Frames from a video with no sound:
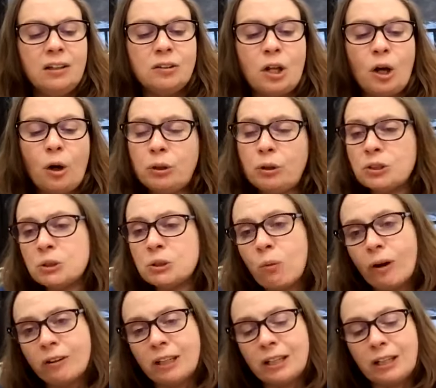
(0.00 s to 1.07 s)
No use
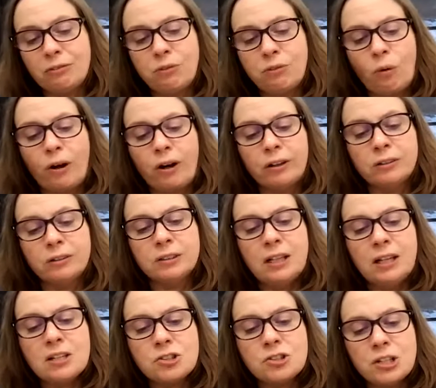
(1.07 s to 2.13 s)
spoiling it for her.
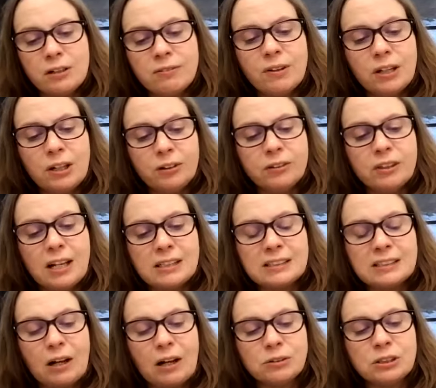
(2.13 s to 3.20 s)
She'd figure
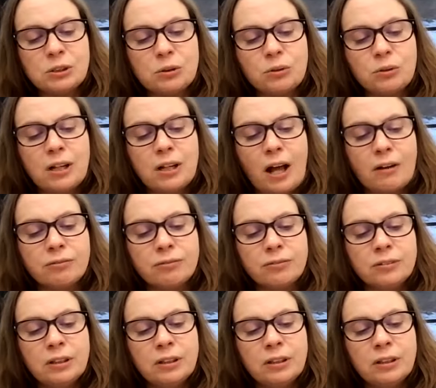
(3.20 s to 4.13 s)
things out soon enough.